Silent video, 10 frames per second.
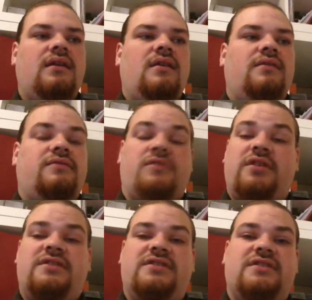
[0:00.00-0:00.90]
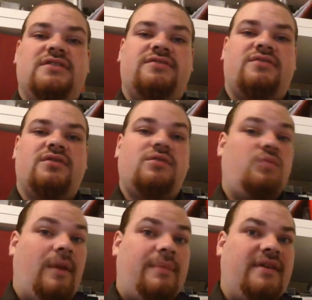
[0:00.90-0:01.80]
For instance, for
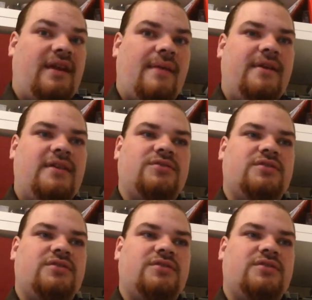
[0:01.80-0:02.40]
weapon damage or